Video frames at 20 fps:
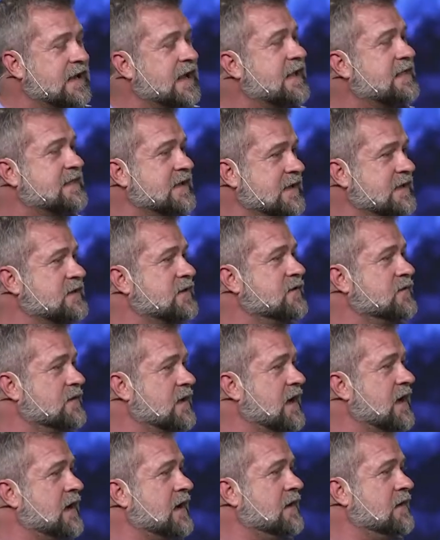I thank You,
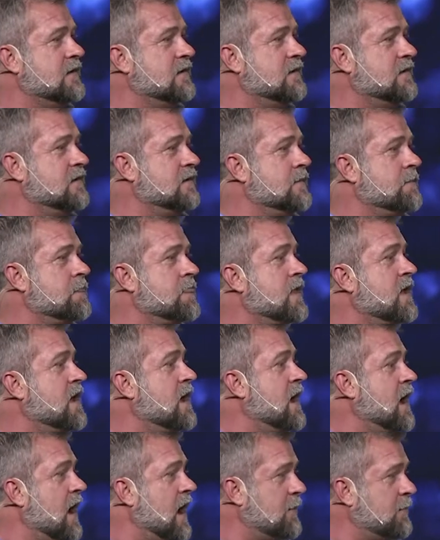God.
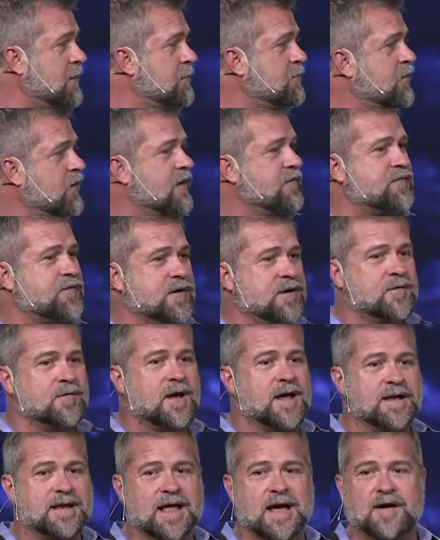I'm going to pray for you
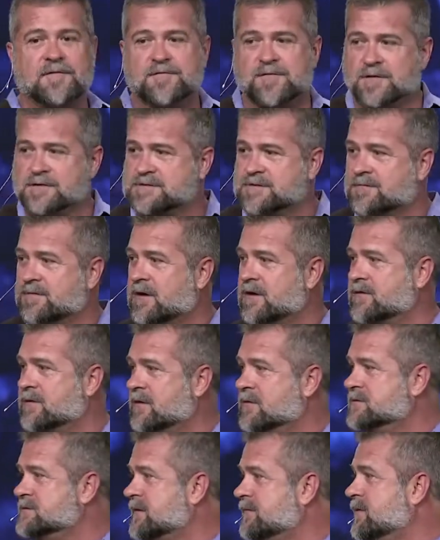right now, first of all,
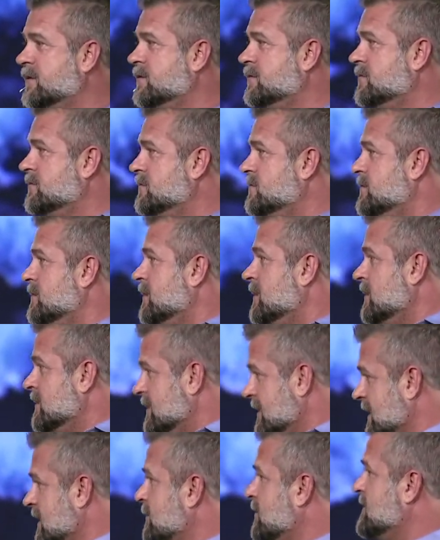those of you who
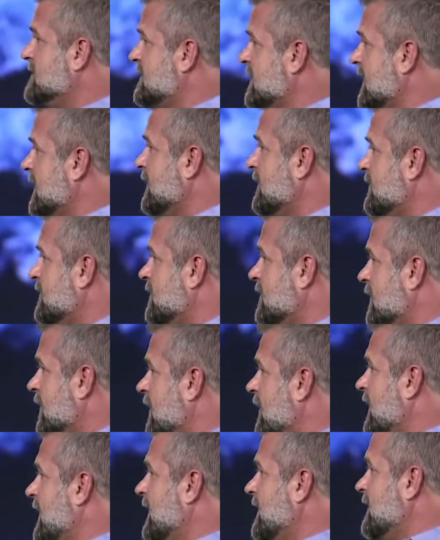need to be saved,
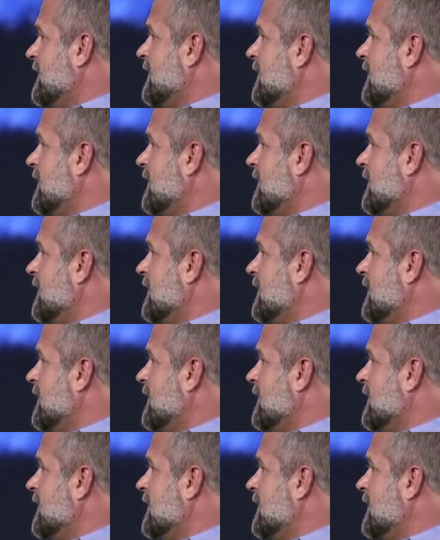all right?